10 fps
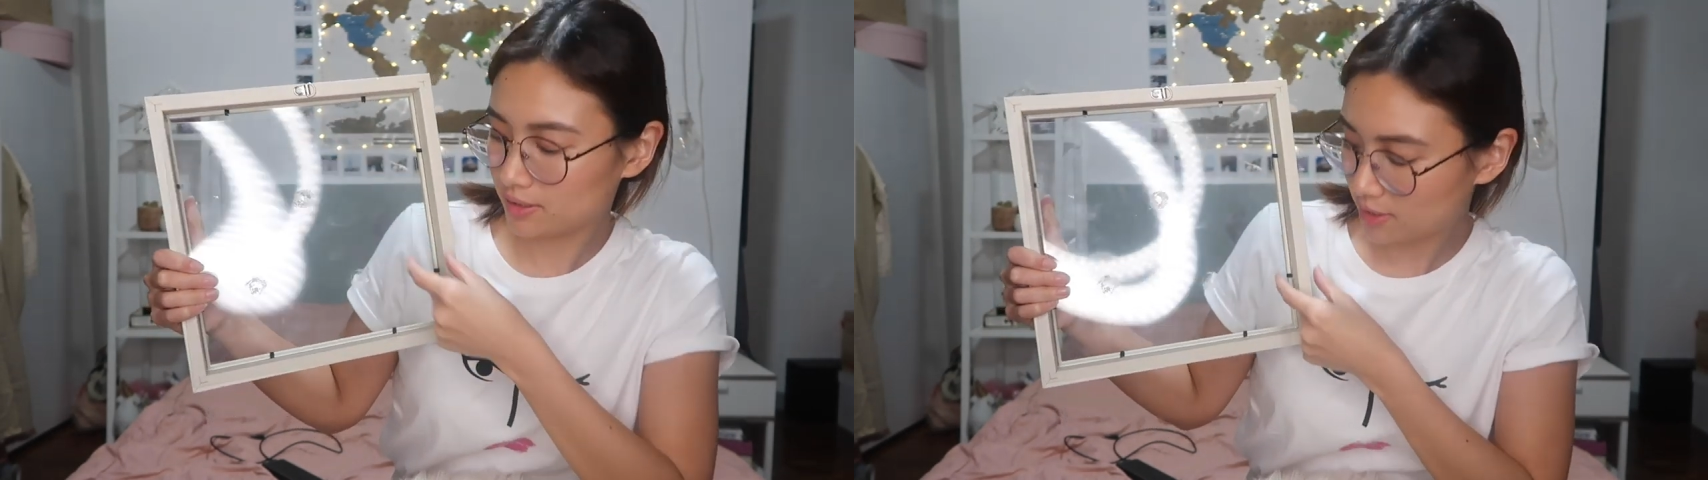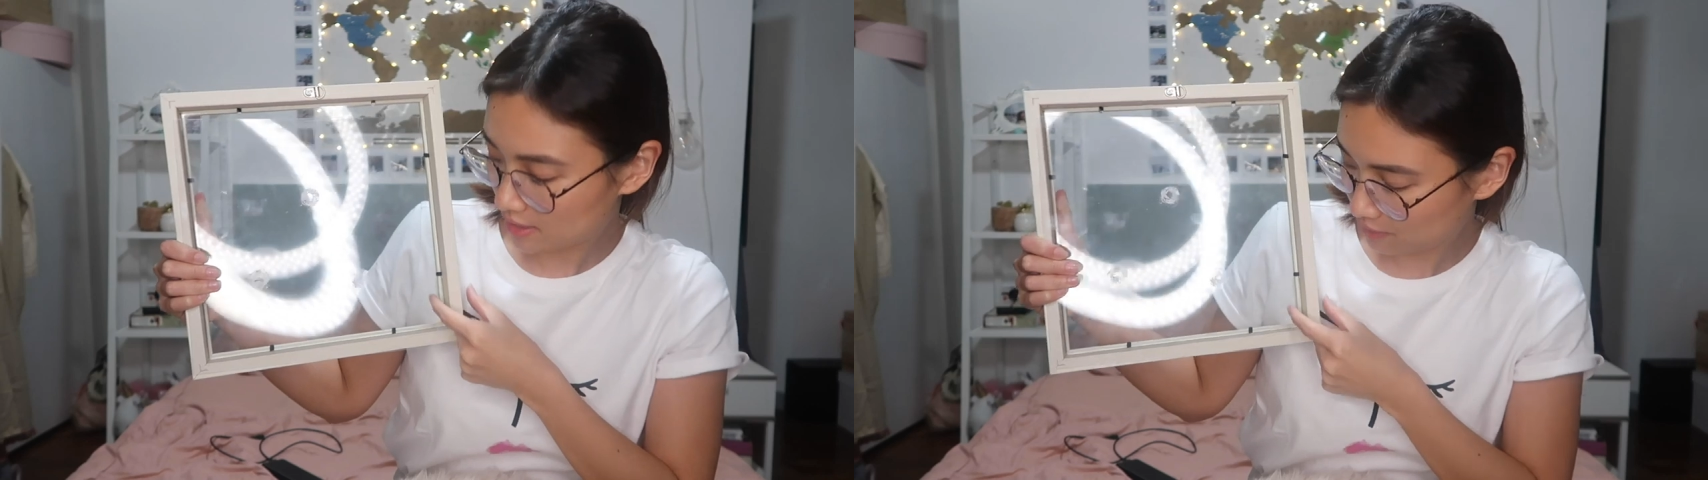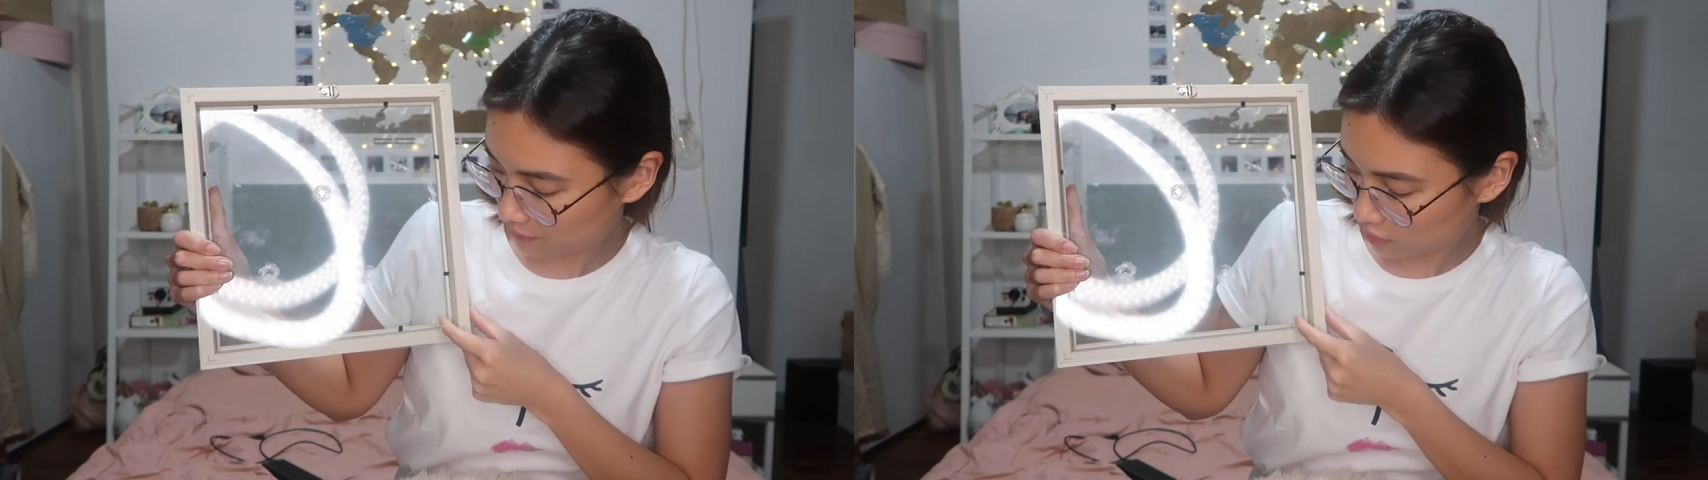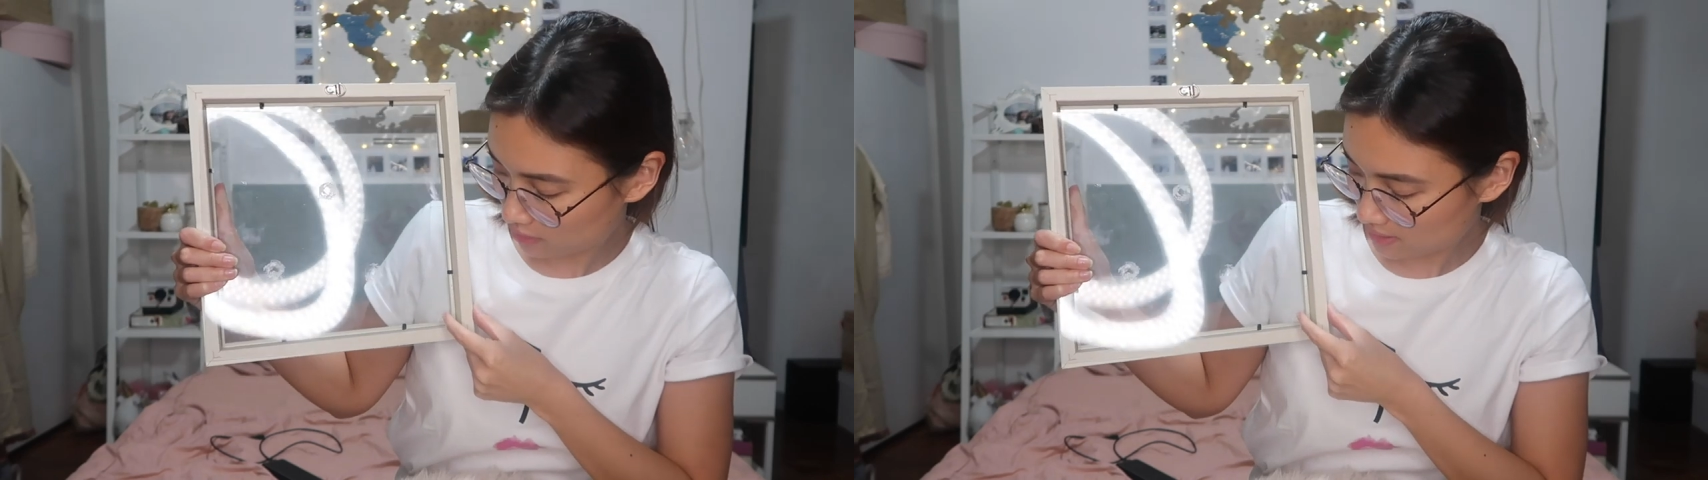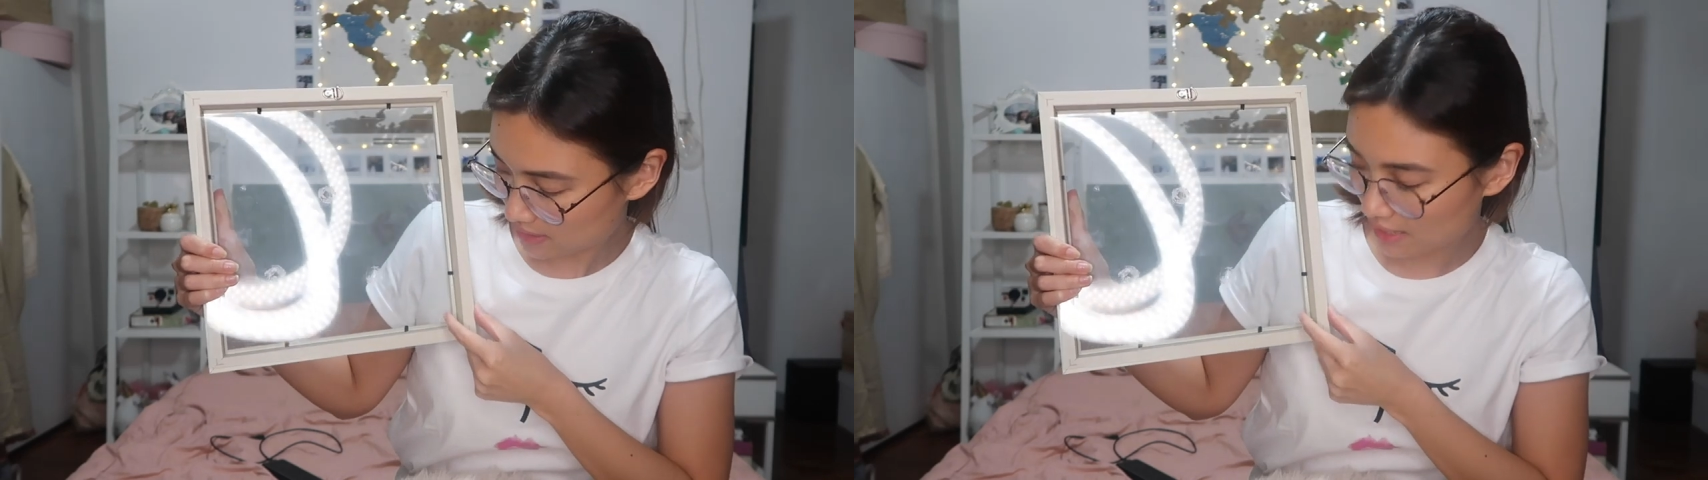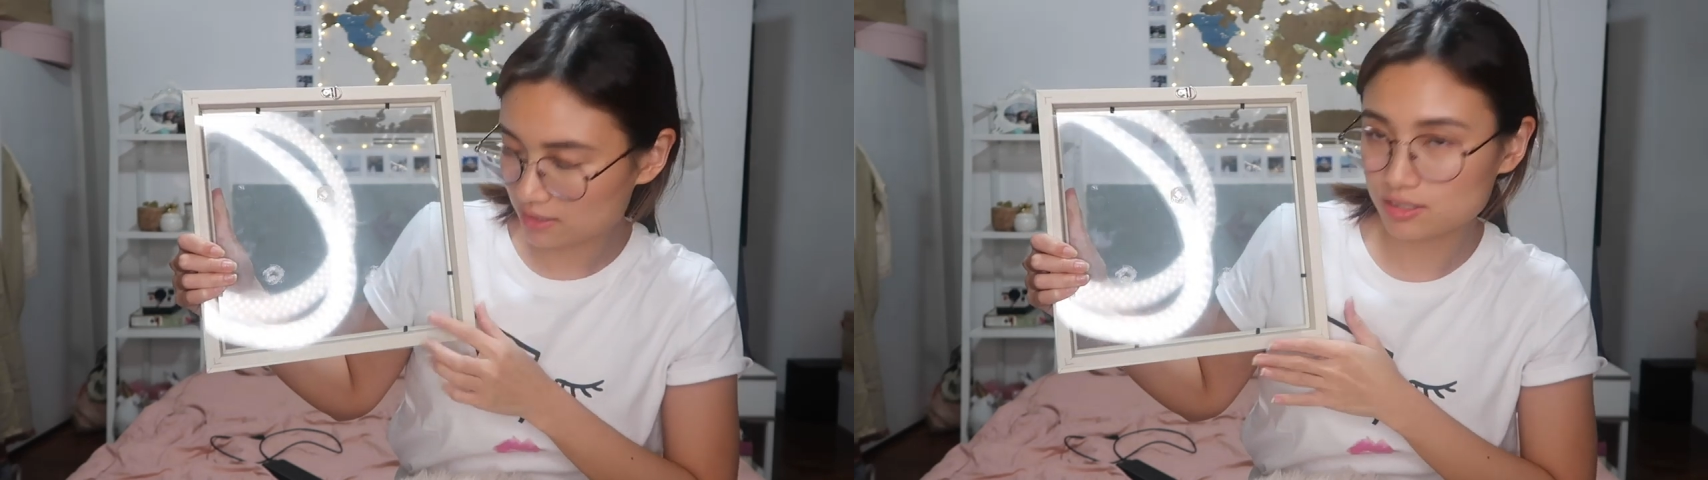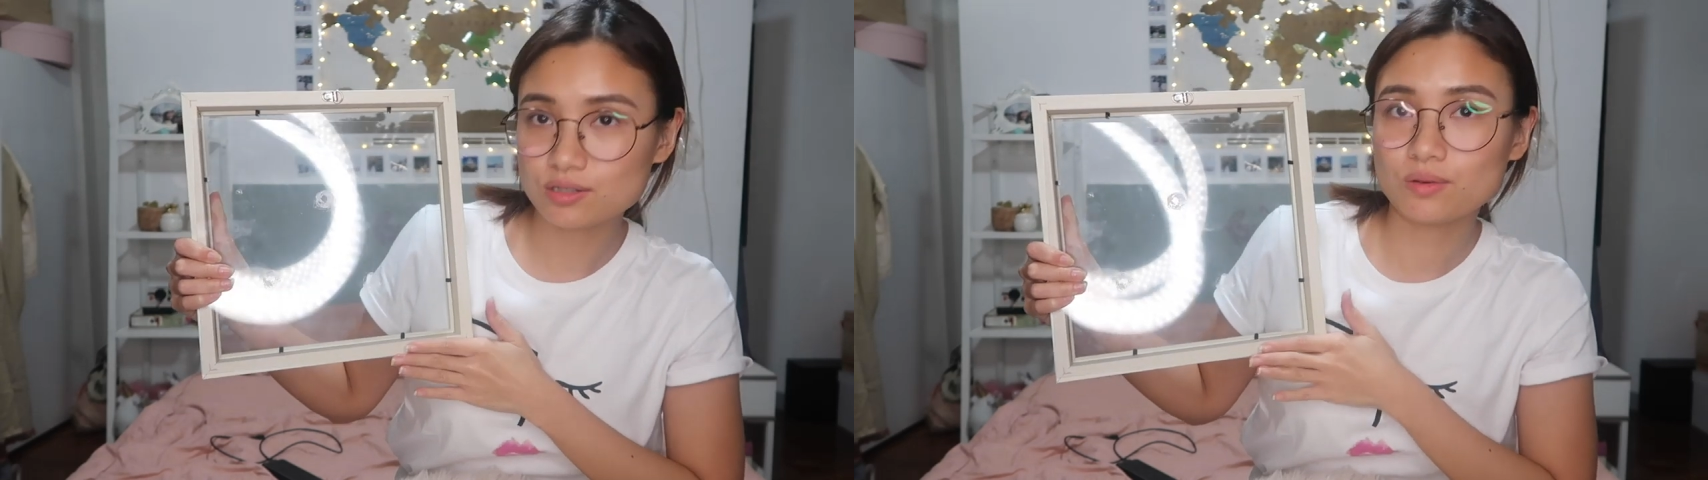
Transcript: gonna transfer on the side